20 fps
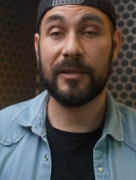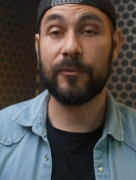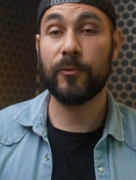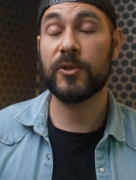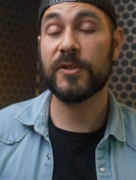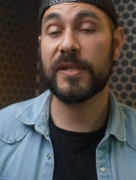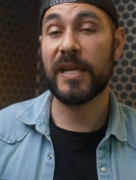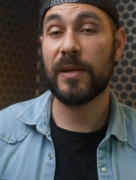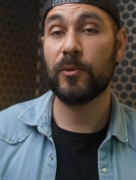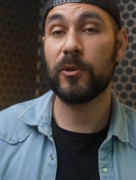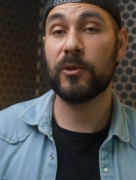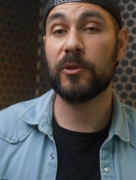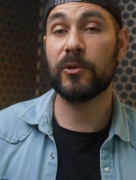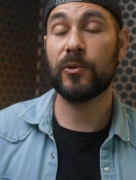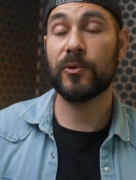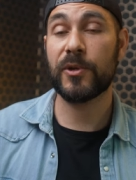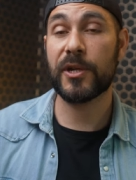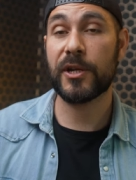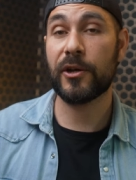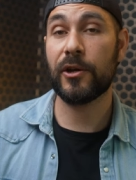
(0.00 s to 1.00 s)
that was able
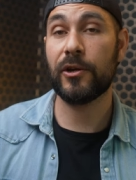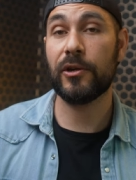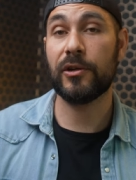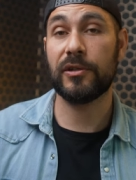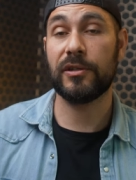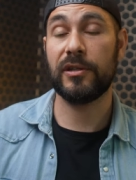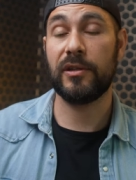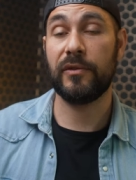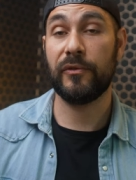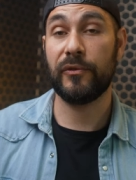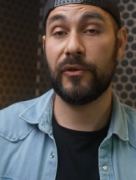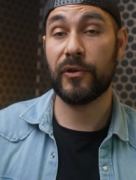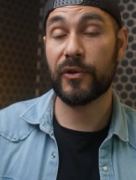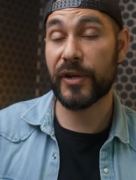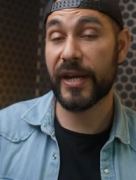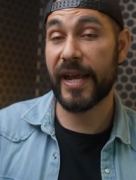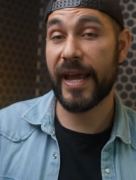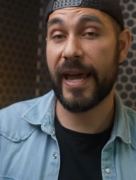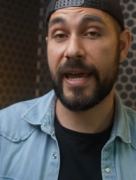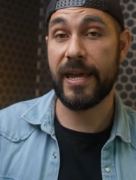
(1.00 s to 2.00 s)
to record
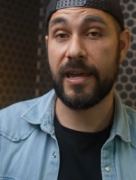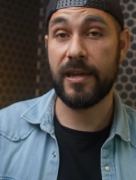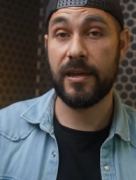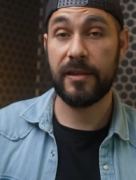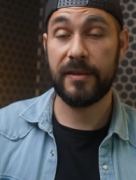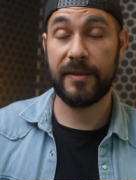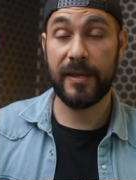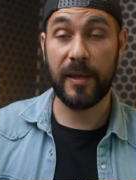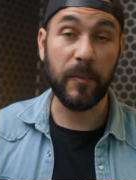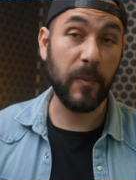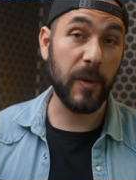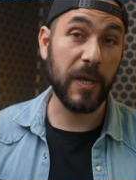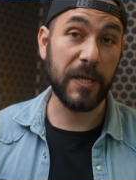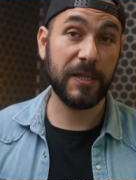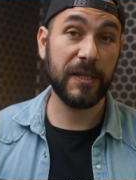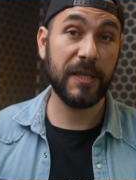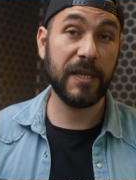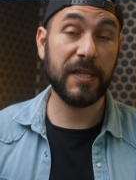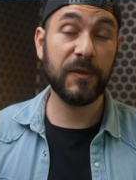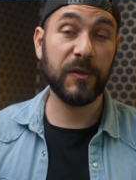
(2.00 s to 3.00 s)
4K
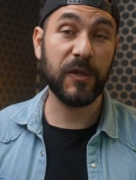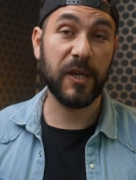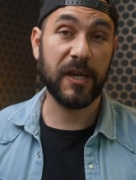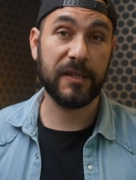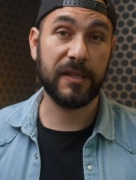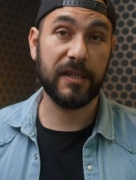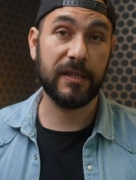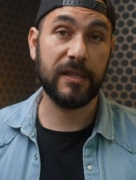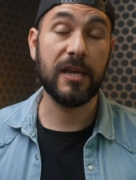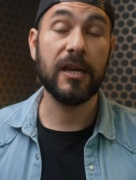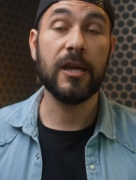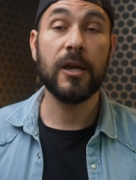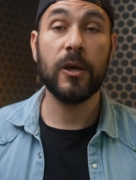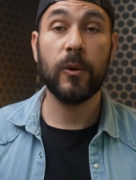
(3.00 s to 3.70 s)
10-bit internally